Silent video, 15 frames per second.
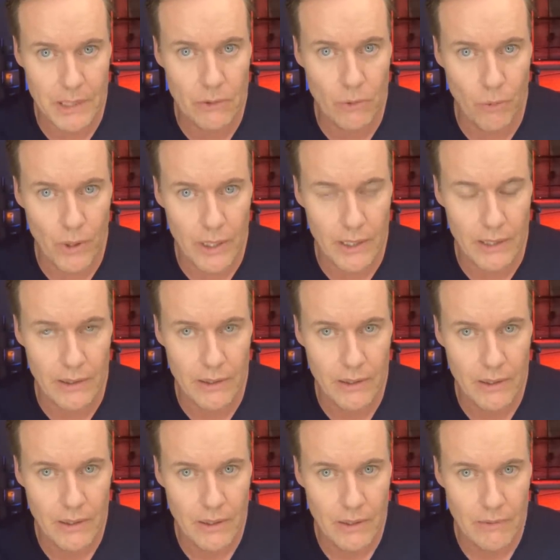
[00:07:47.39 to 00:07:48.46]
away
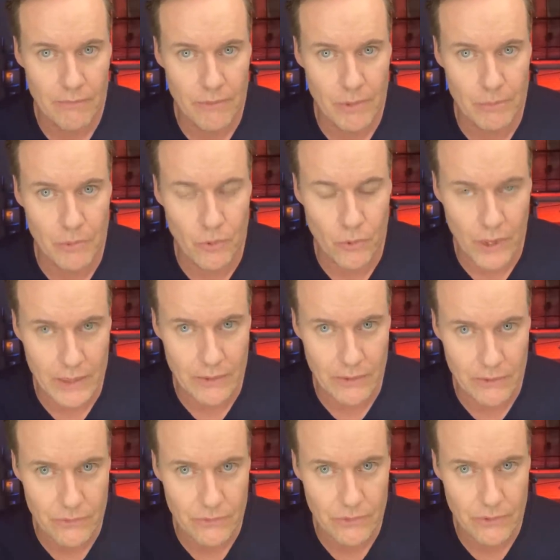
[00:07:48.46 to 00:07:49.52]
from
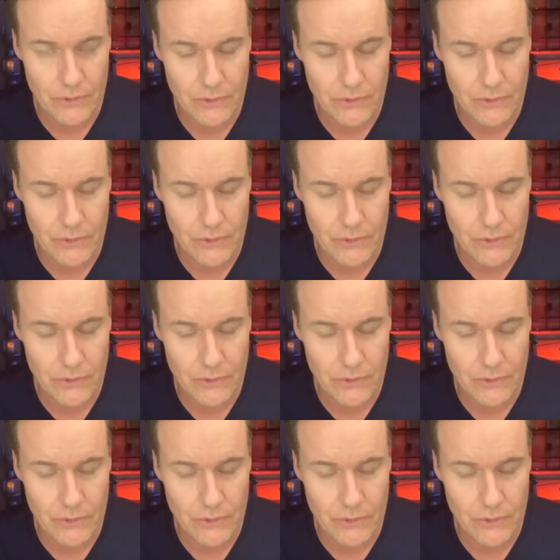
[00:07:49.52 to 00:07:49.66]
greatness.